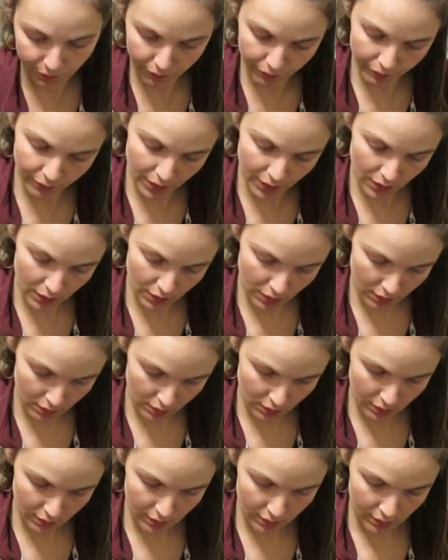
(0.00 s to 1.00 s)

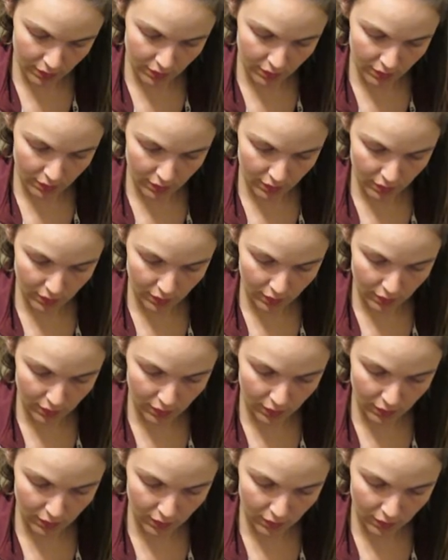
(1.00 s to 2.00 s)

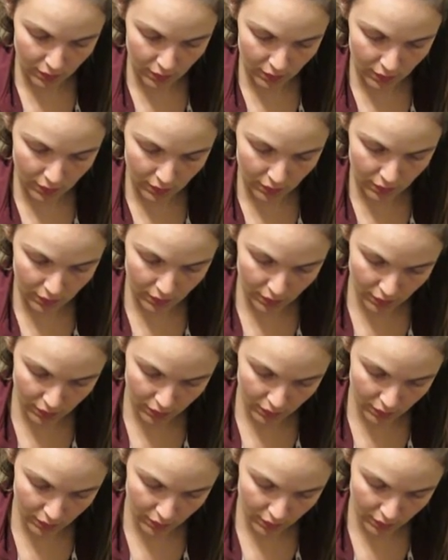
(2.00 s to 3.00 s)
Nothing is said.